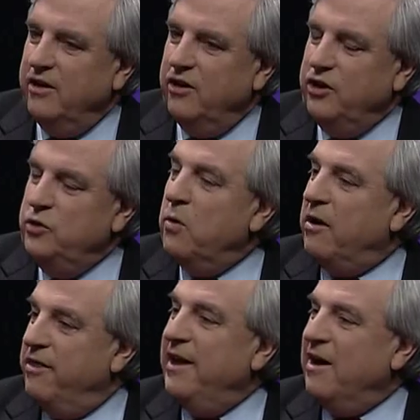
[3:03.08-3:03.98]
you
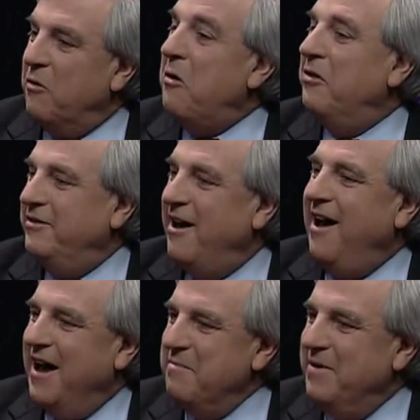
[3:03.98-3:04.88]
are there all the
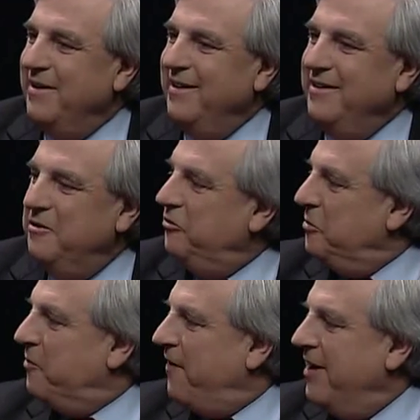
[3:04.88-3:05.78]
time to
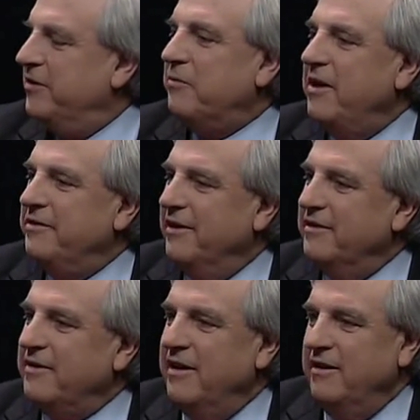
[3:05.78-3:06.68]
supervise the
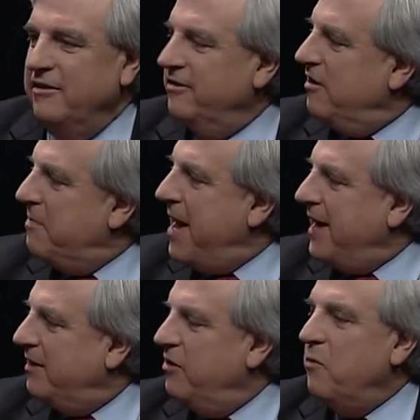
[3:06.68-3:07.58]
residents. And just to go
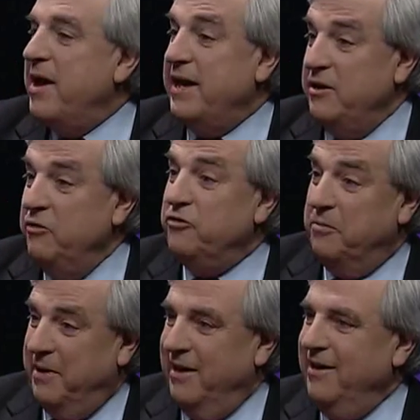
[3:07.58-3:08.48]
back to the way it used to
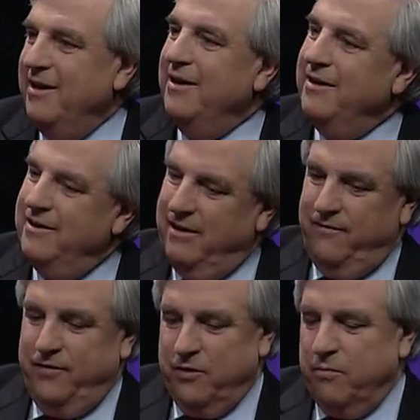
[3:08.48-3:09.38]
be,
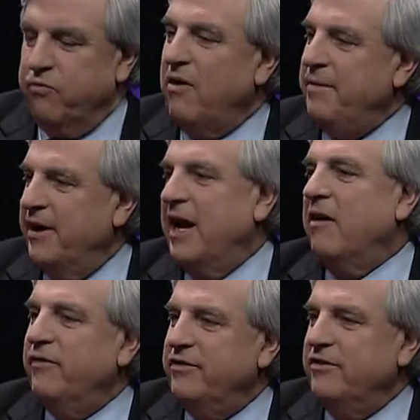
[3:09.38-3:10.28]
if your primary care
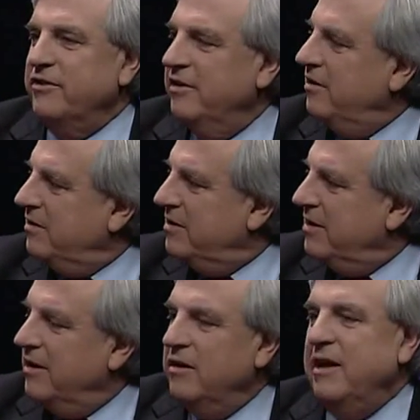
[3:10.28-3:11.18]
physician
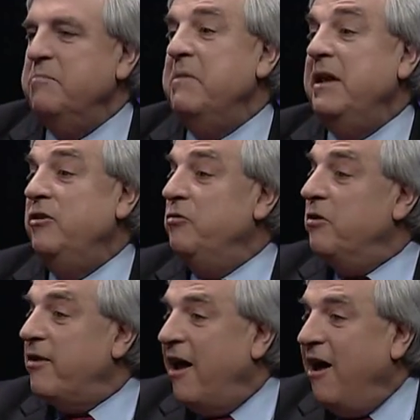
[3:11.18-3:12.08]
admitted you to
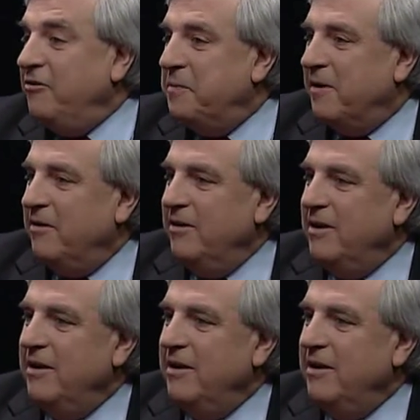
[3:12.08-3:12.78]
the hospital,